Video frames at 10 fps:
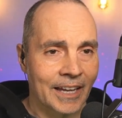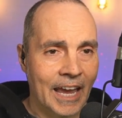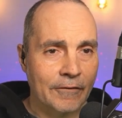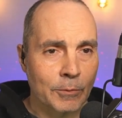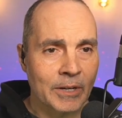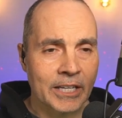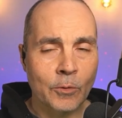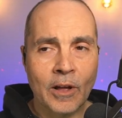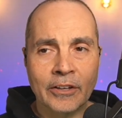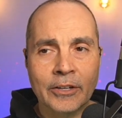Hey everybody,
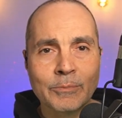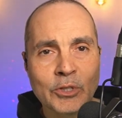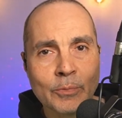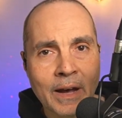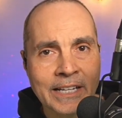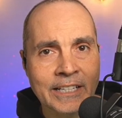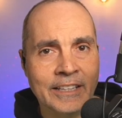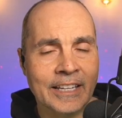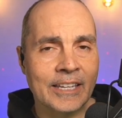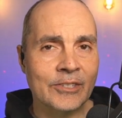welcome to Minding
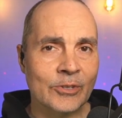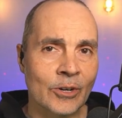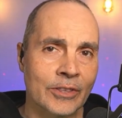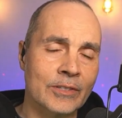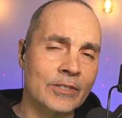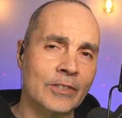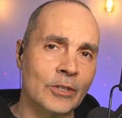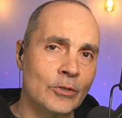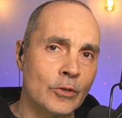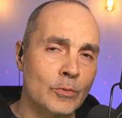the Key Store. This is
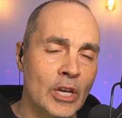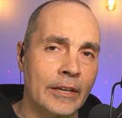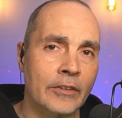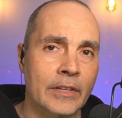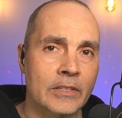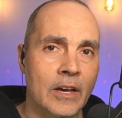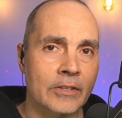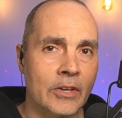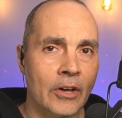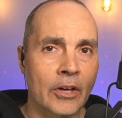the YouTube channel that
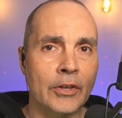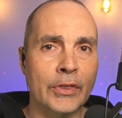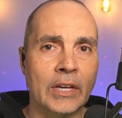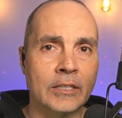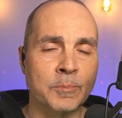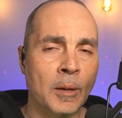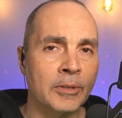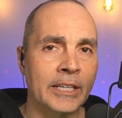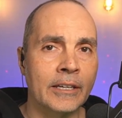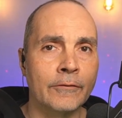talks all things
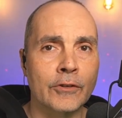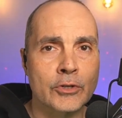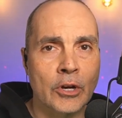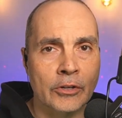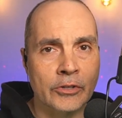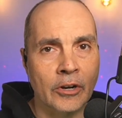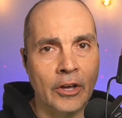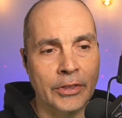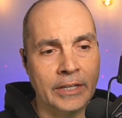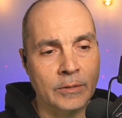public key infrastructure,
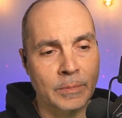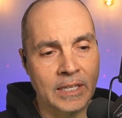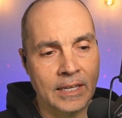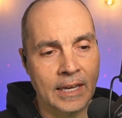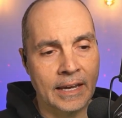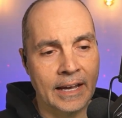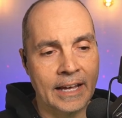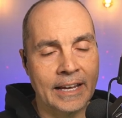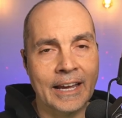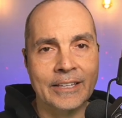all things
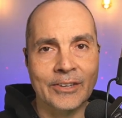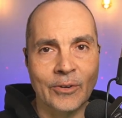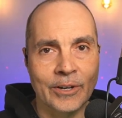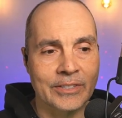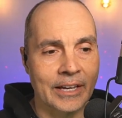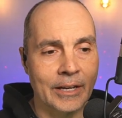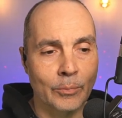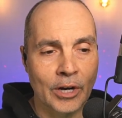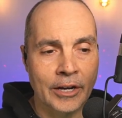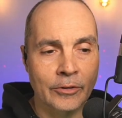PKI. As always, I am
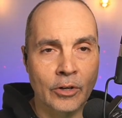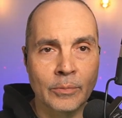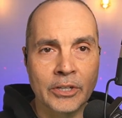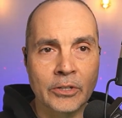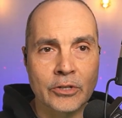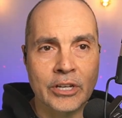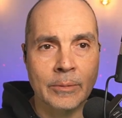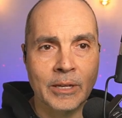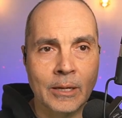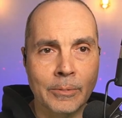Brian Roma, your
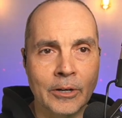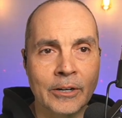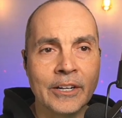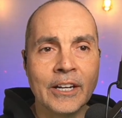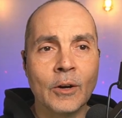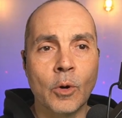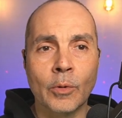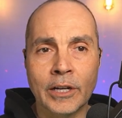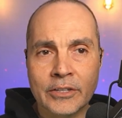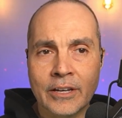shopkeeper, where we're
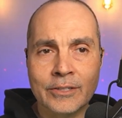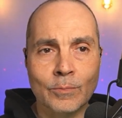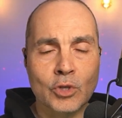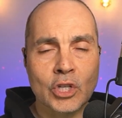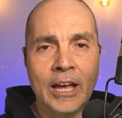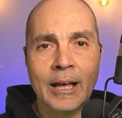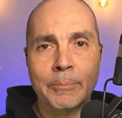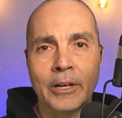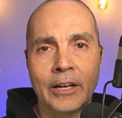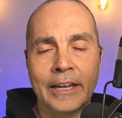going to talk some shop
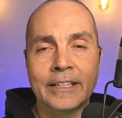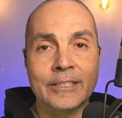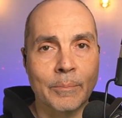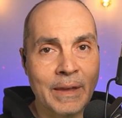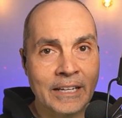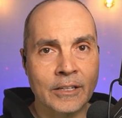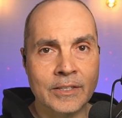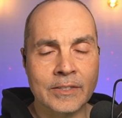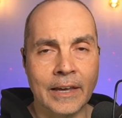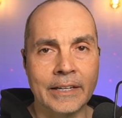and some
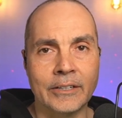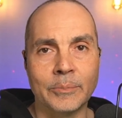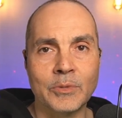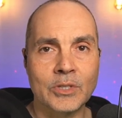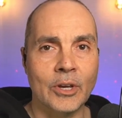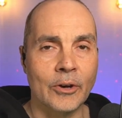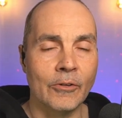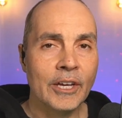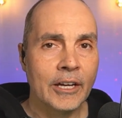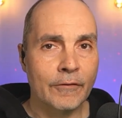maintenance items. So
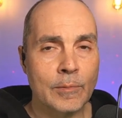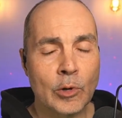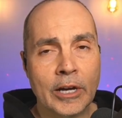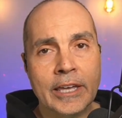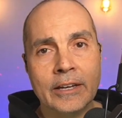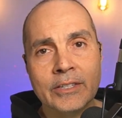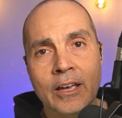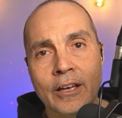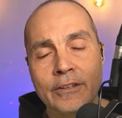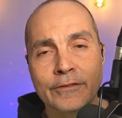February kicks
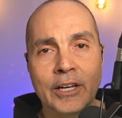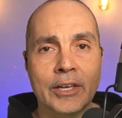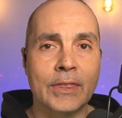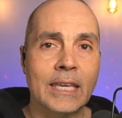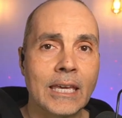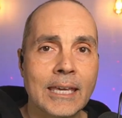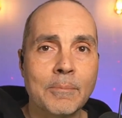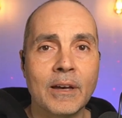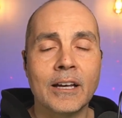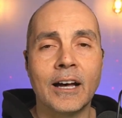off a
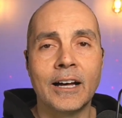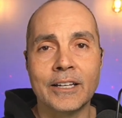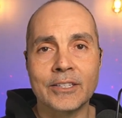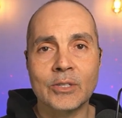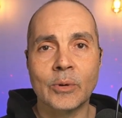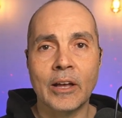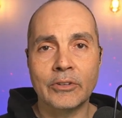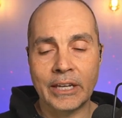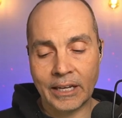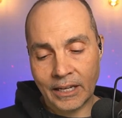theme
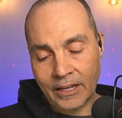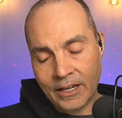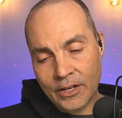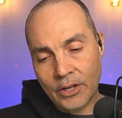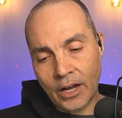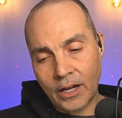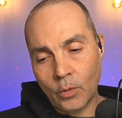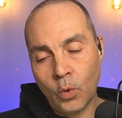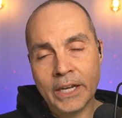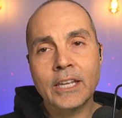surrounding
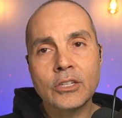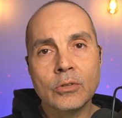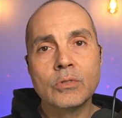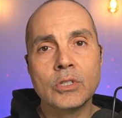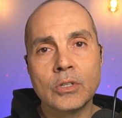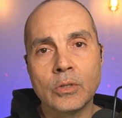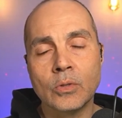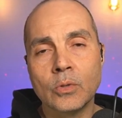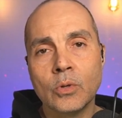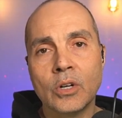what can you
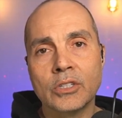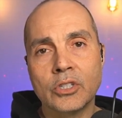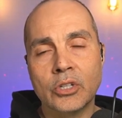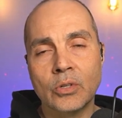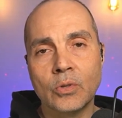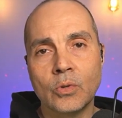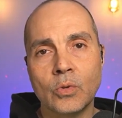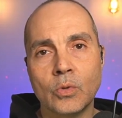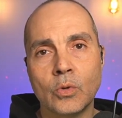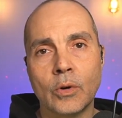do
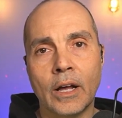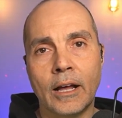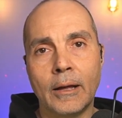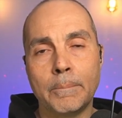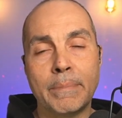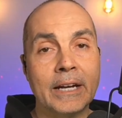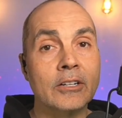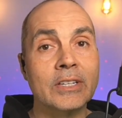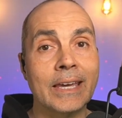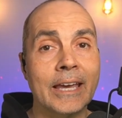to better
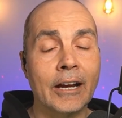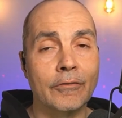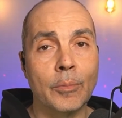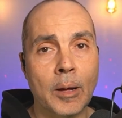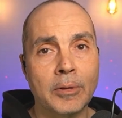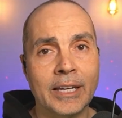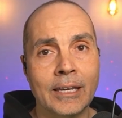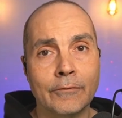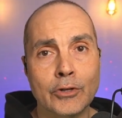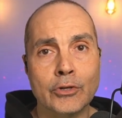take care of the public key
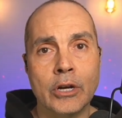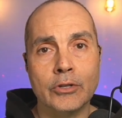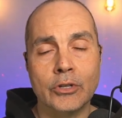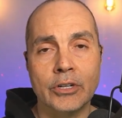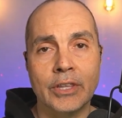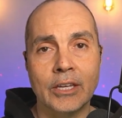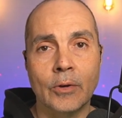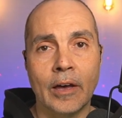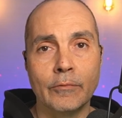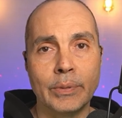infrastructure that you
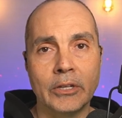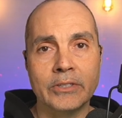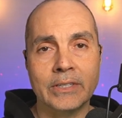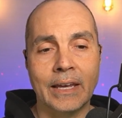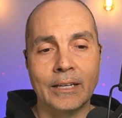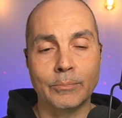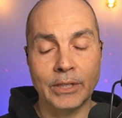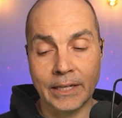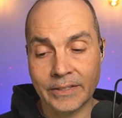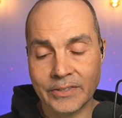have built and in
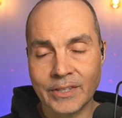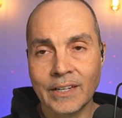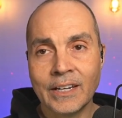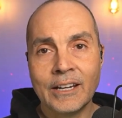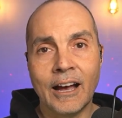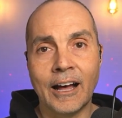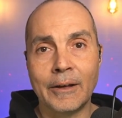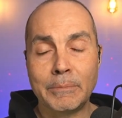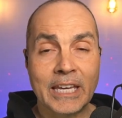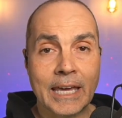place.
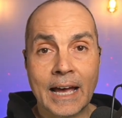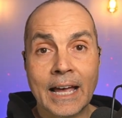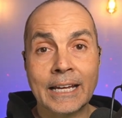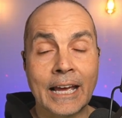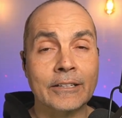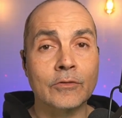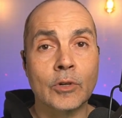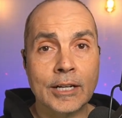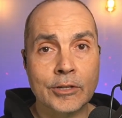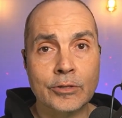PKI and Active
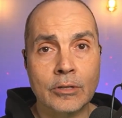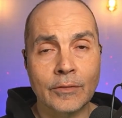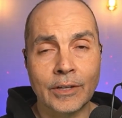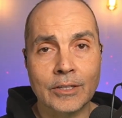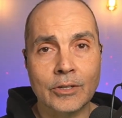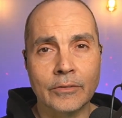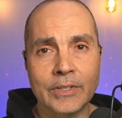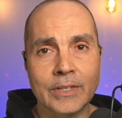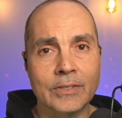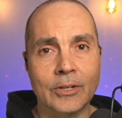Directory Certificate
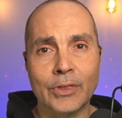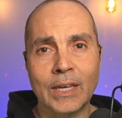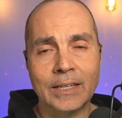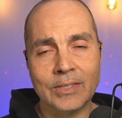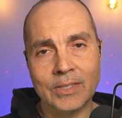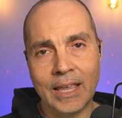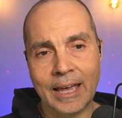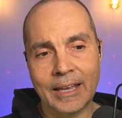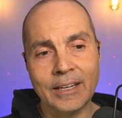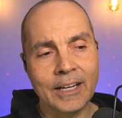Services are things that